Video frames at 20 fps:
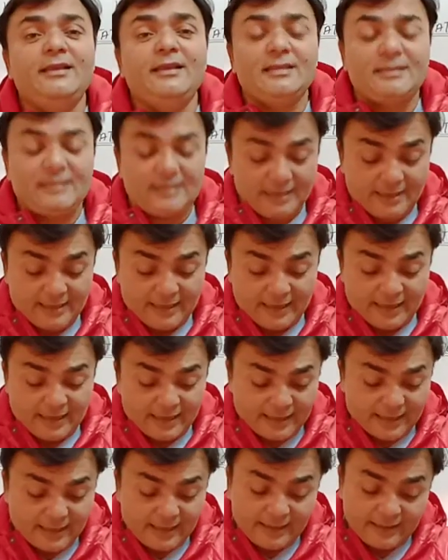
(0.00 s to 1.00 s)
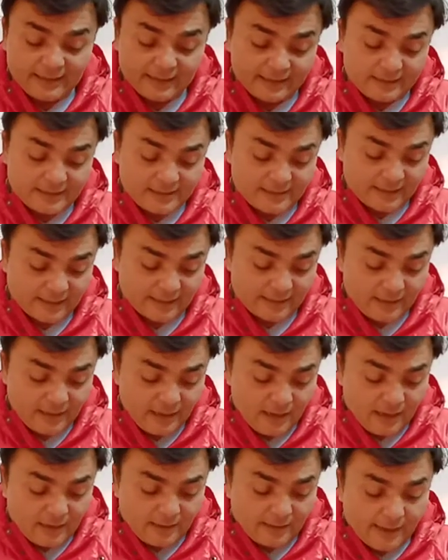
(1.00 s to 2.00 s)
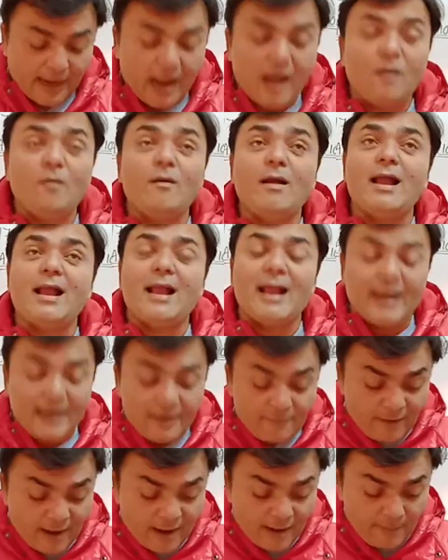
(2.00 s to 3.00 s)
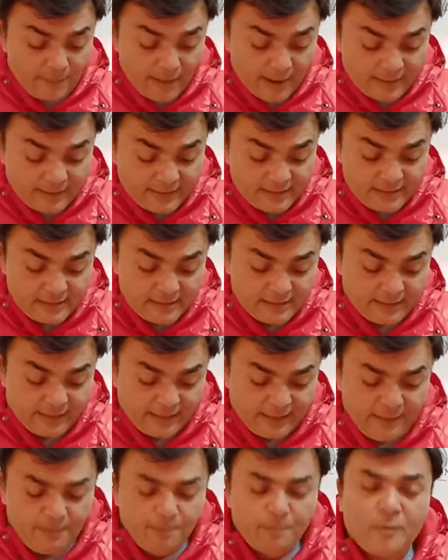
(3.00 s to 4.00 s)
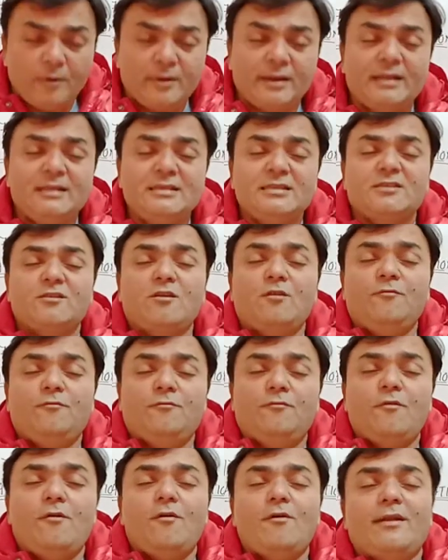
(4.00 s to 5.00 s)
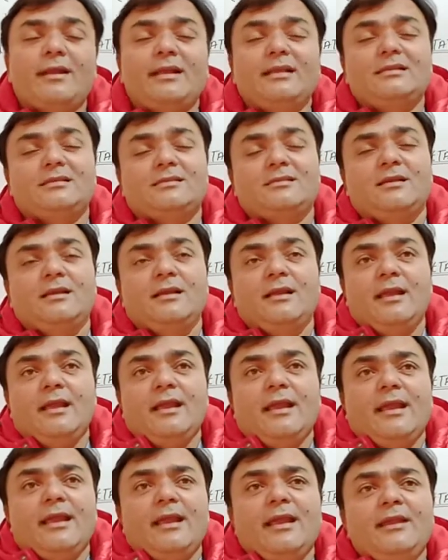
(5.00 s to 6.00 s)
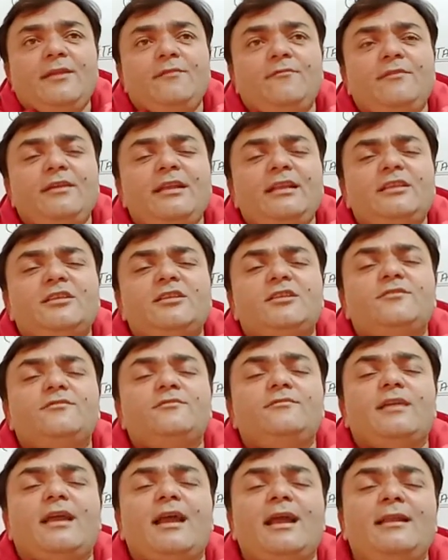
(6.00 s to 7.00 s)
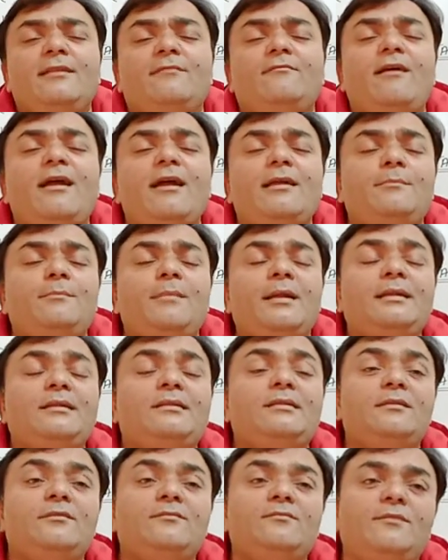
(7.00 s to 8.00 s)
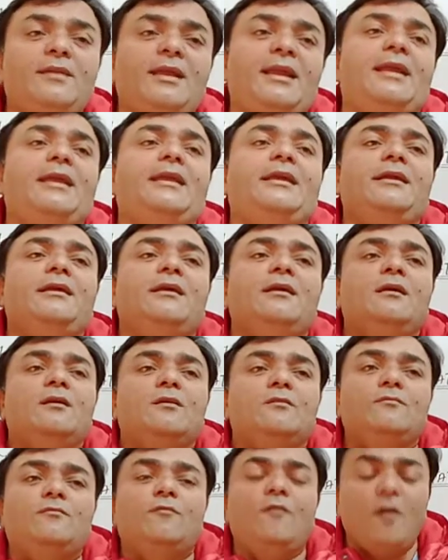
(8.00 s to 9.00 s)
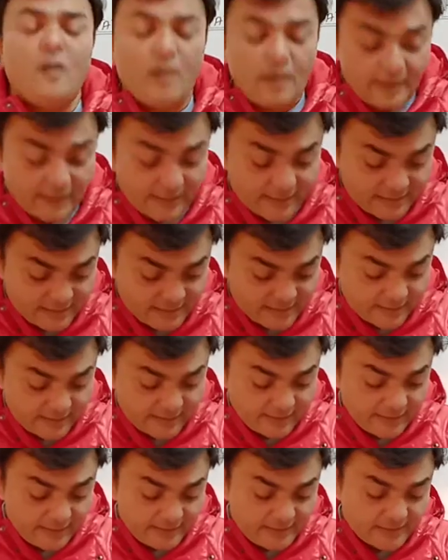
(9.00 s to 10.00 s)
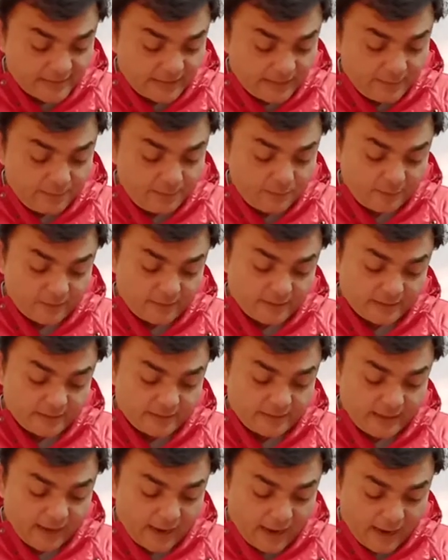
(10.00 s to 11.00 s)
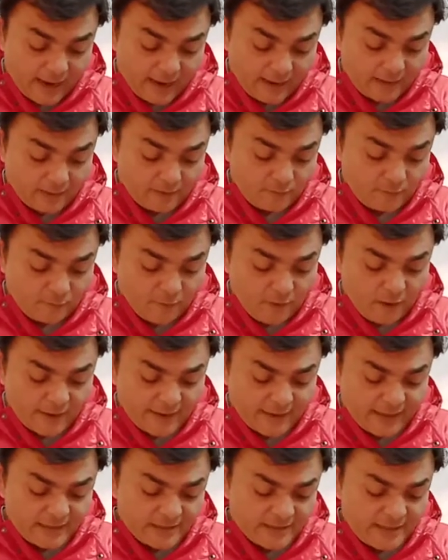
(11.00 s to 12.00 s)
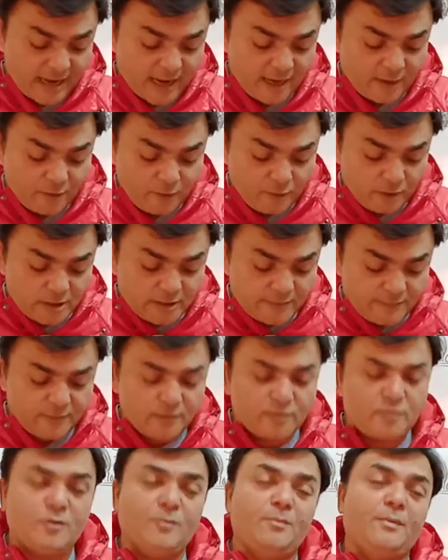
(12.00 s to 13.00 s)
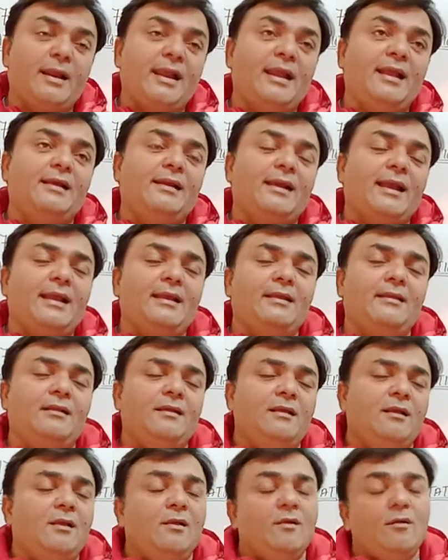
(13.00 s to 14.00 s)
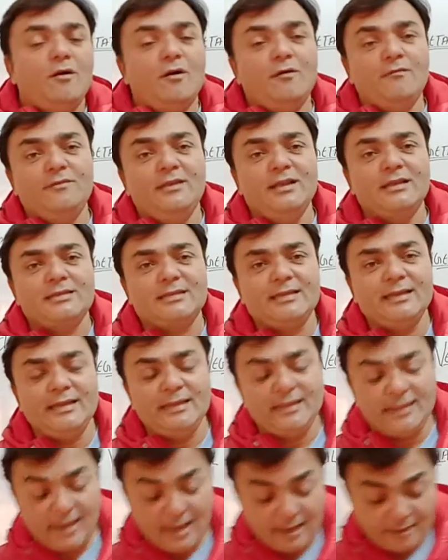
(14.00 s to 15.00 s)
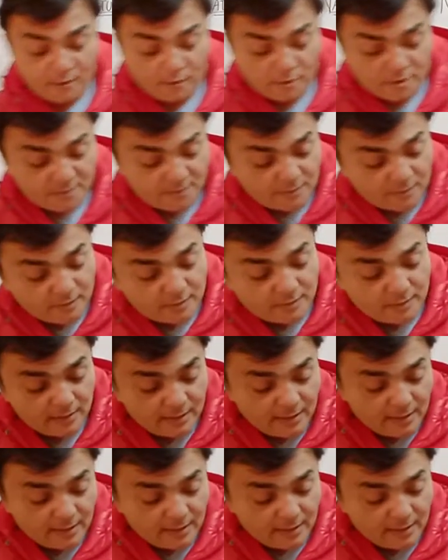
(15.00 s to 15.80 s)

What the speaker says: is indicated in this thing. Now, environmental importance of forest. In which environmental way forest is important? The forests are useful to bring rain. Obviously, they are useful.